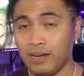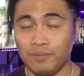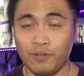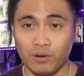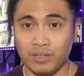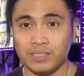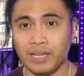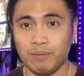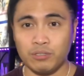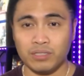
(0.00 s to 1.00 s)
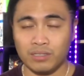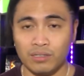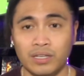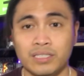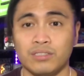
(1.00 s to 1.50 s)
for us gamers and
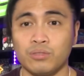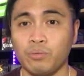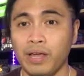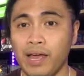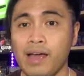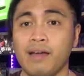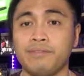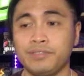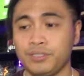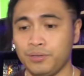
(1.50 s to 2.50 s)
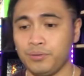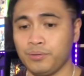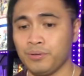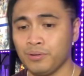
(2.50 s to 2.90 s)
collectors, we have to